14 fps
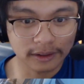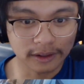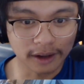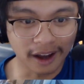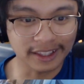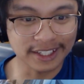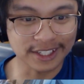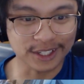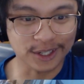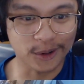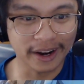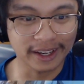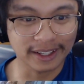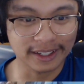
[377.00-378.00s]
Oh, this is
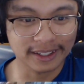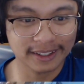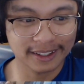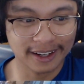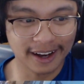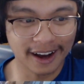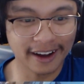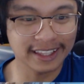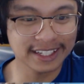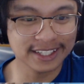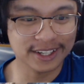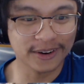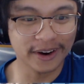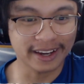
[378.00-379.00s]
great. Oh, this
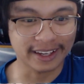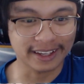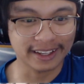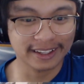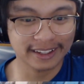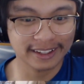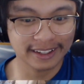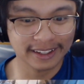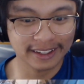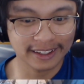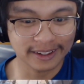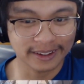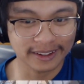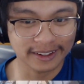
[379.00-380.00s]
is great.
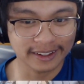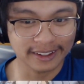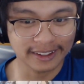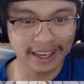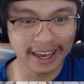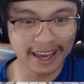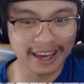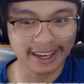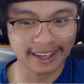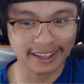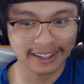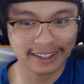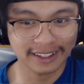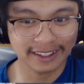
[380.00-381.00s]
Yeah.
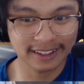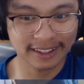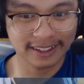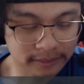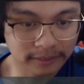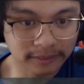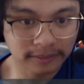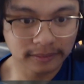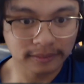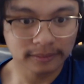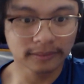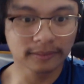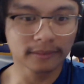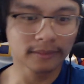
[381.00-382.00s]

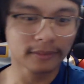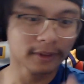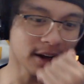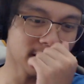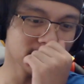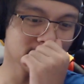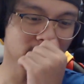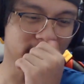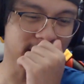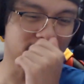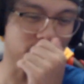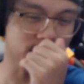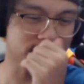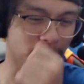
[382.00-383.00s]
Oh, little
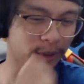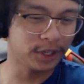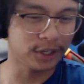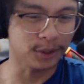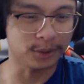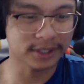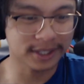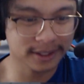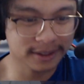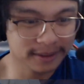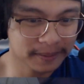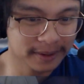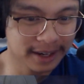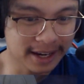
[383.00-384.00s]
Hina was so cute.
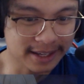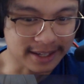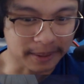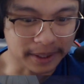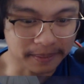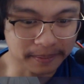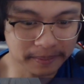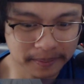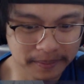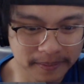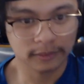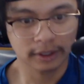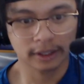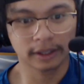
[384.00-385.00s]
God damn it.
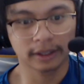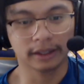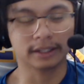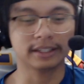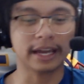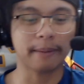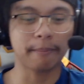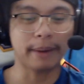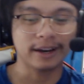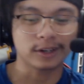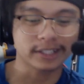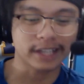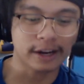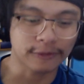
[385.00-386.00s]
I stand by
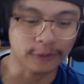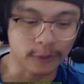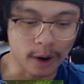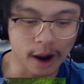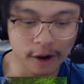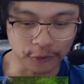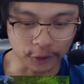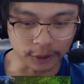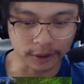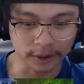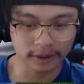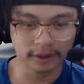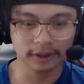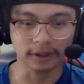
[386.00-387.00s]
your side forever.
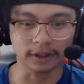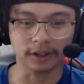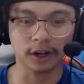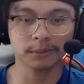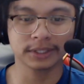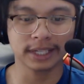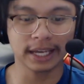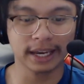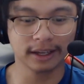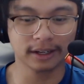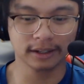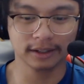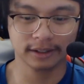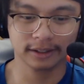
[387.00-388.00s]
You know what I'm
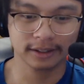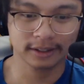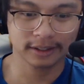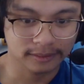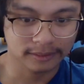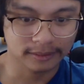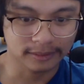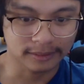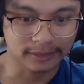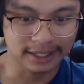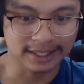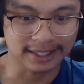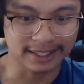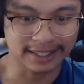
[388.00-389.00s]
saying? This is